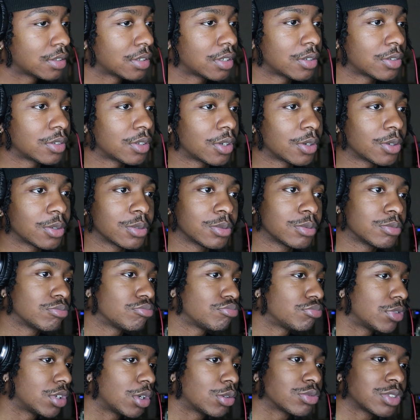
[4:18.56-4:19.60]
Don't know
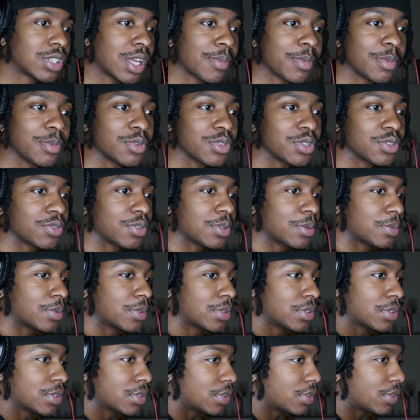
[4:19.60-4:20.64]
no type of music from
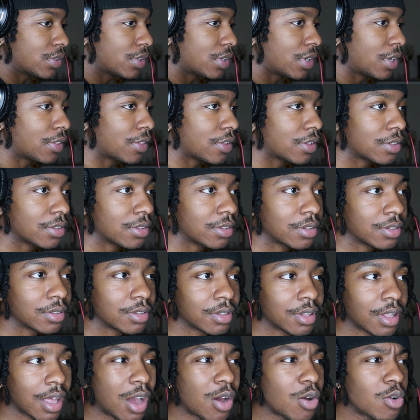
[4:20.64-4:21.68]
her, nothing.
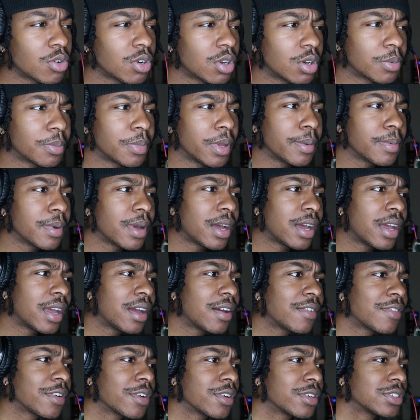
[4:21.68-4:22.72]
I don't know. Maybe I
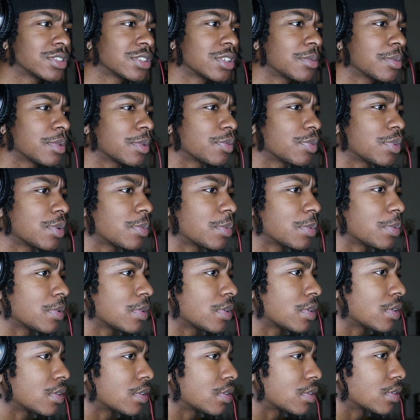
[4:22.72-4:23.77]
have heard something from her,
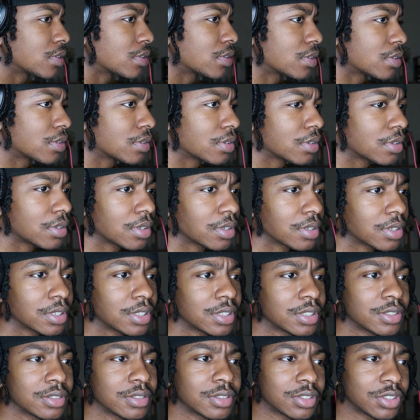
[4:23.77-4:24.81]
bro.
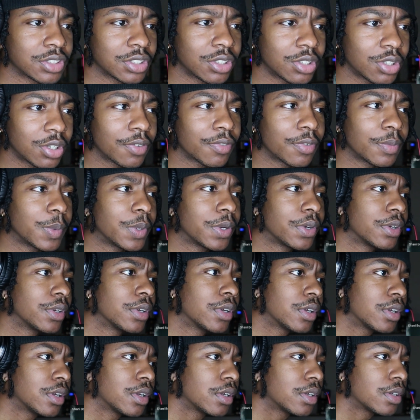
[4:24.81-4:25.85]
Because she looked familiar.
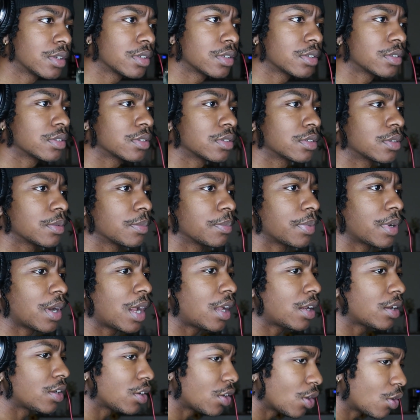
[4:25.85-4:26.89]
But
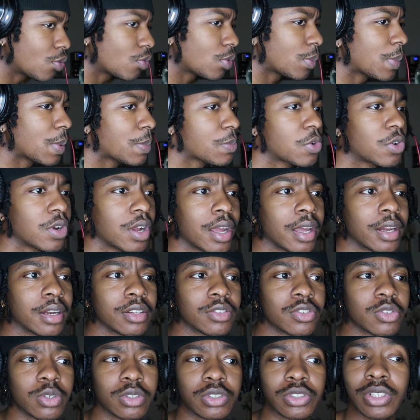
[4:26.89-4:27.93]
I don't remember
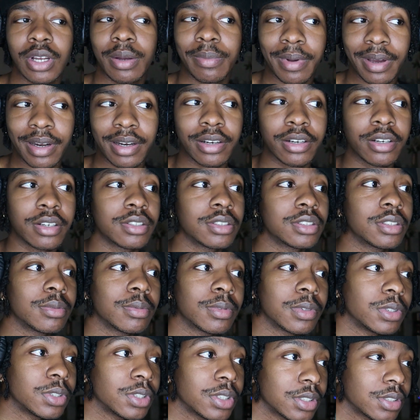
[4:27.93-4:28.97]
reacting to her, so I might have heard
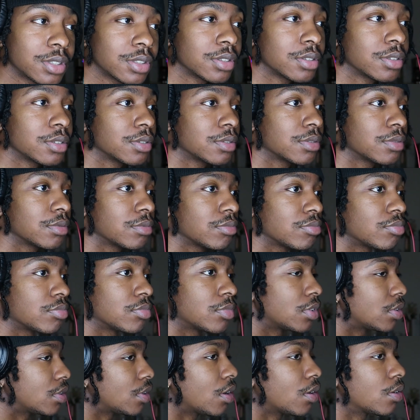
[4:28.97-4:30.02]
something, just
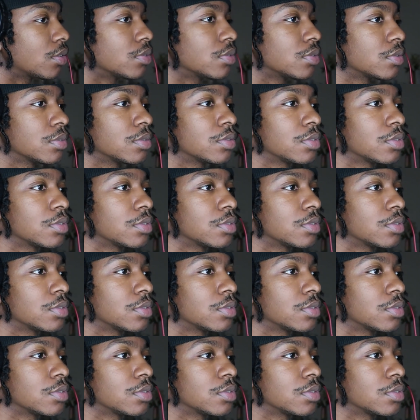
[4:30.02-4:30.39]
don't